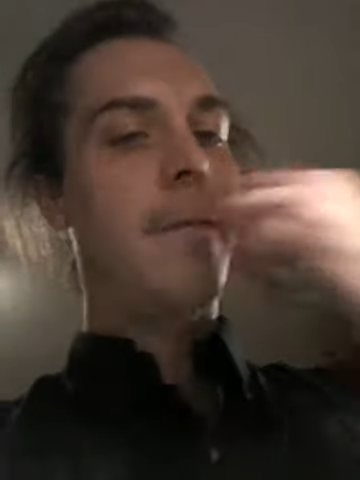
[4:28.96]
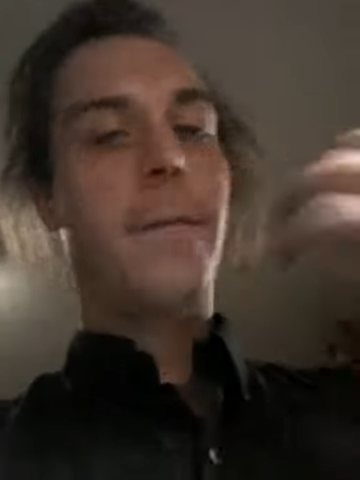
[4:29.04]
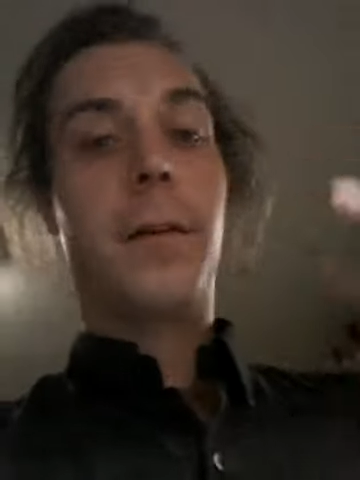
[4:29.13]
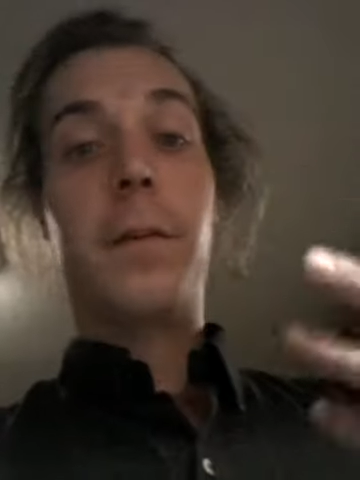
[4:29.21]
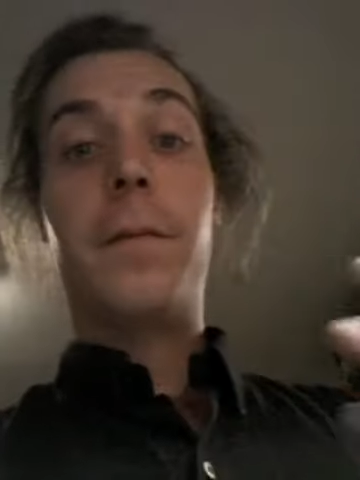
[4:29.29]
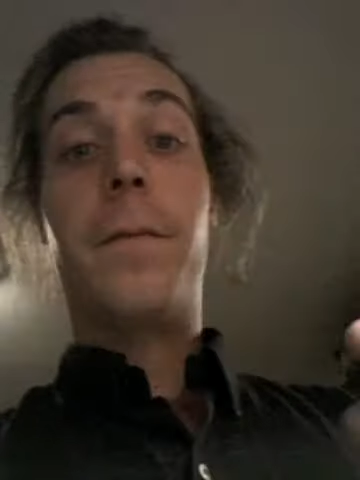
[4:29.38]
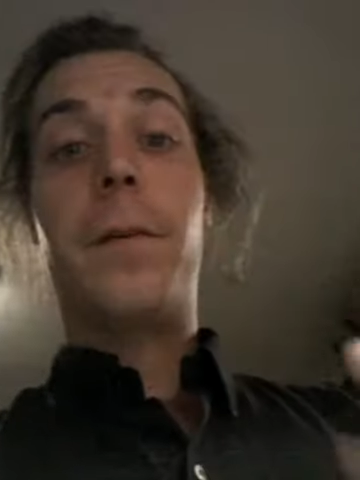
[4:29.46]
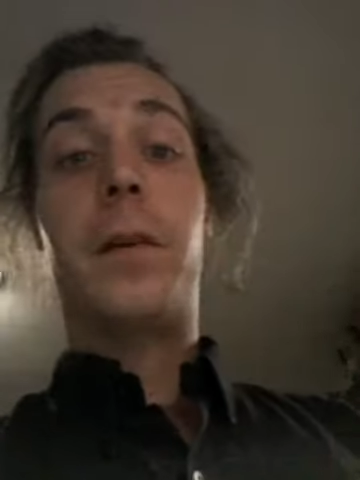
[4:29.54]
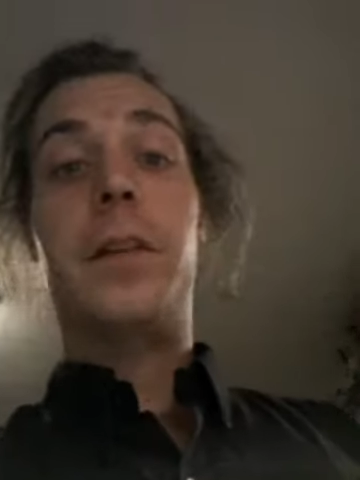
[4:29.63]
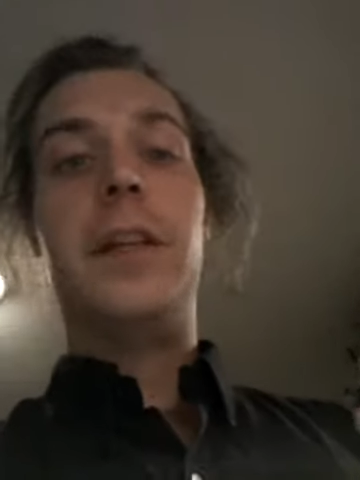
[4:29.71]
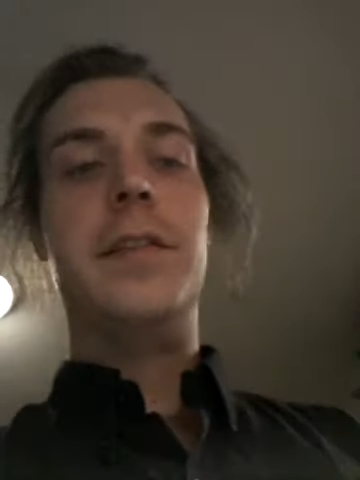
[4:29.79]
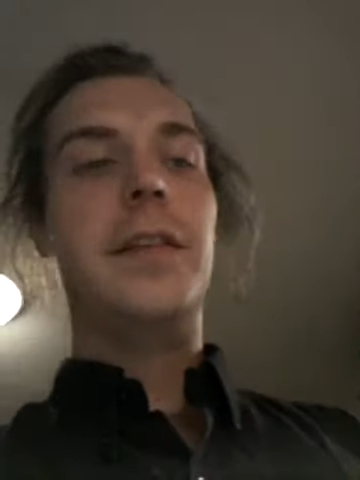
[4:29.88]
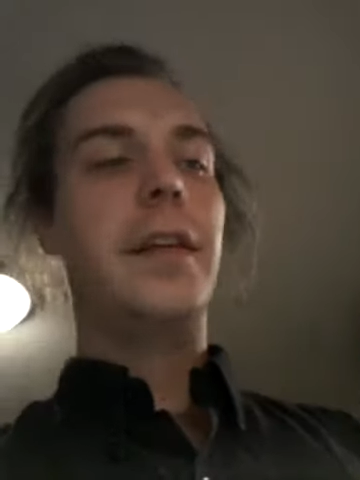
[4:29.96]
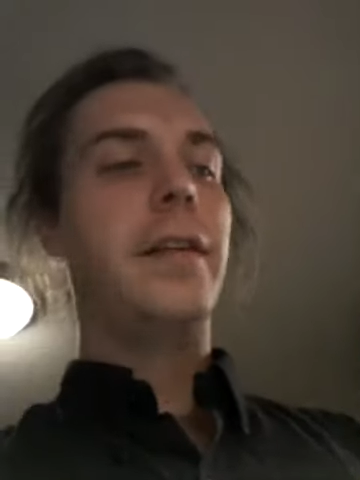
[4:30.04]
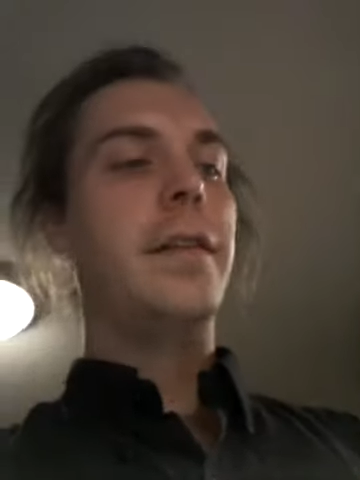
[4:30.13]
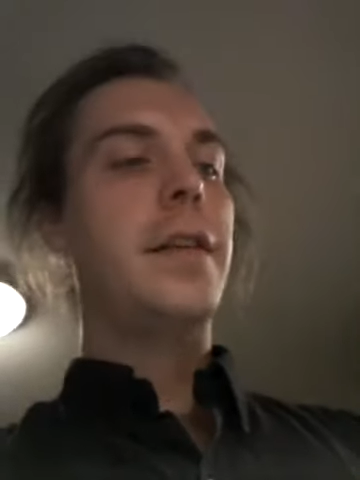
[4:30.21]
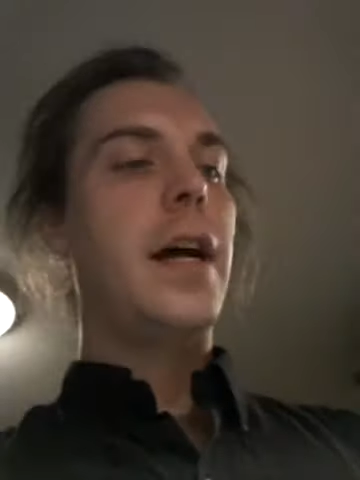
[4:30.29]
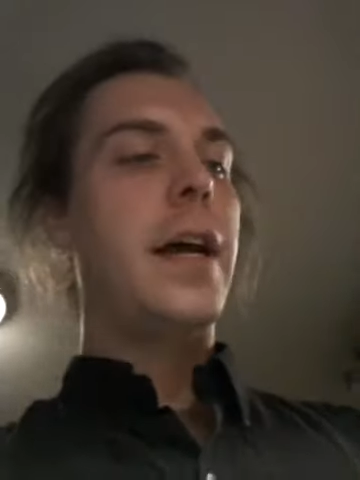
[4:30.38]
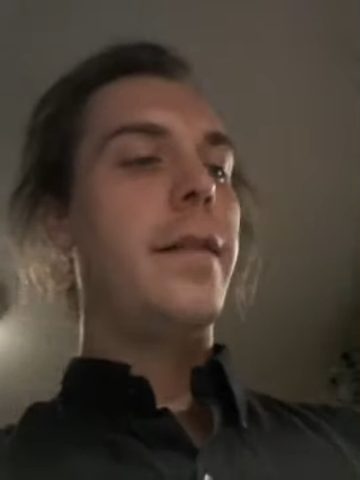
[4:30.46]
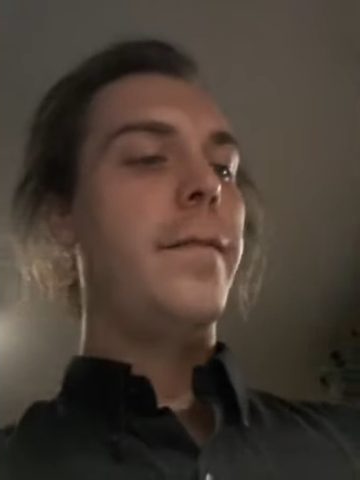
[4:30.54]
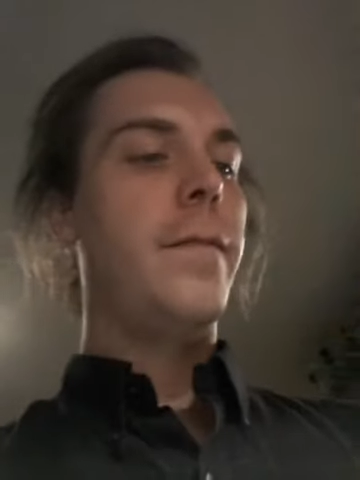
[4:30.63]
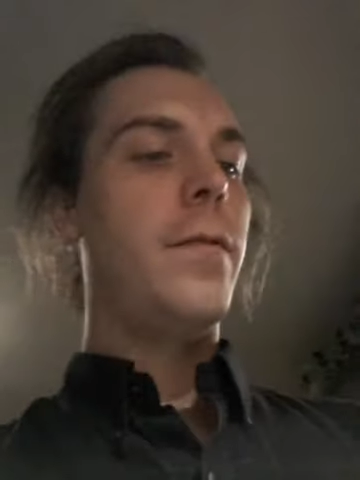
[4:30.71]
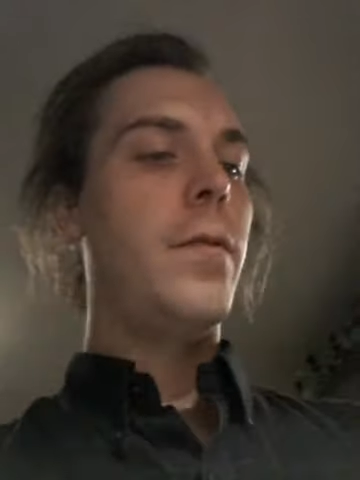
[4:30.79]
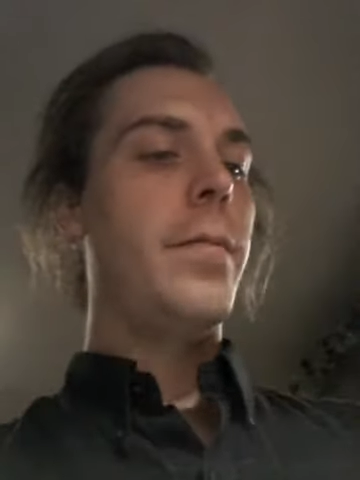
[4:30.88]
for cleansing this item
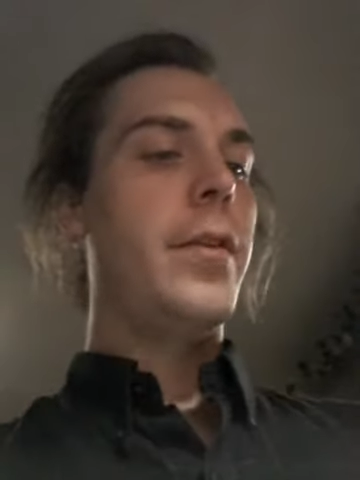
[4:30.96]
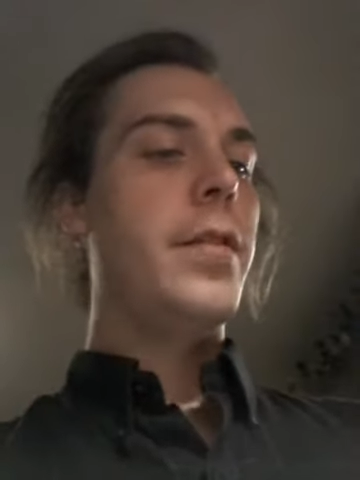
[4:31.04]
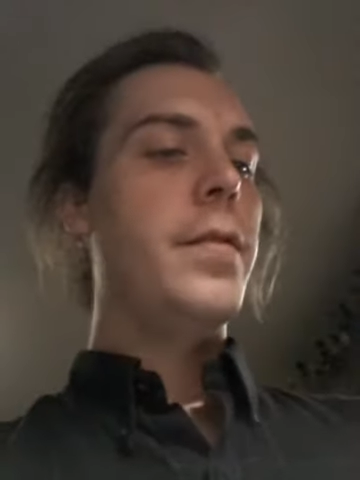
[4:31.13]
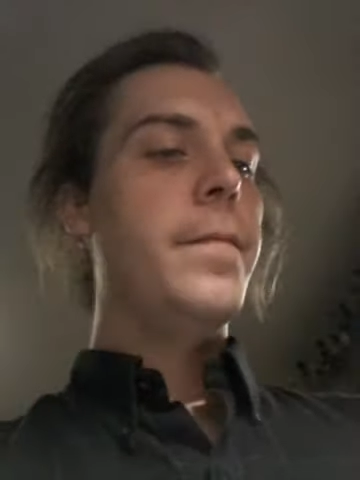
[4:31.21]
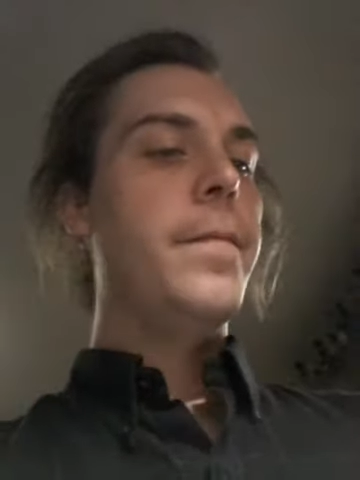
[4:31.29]
for me.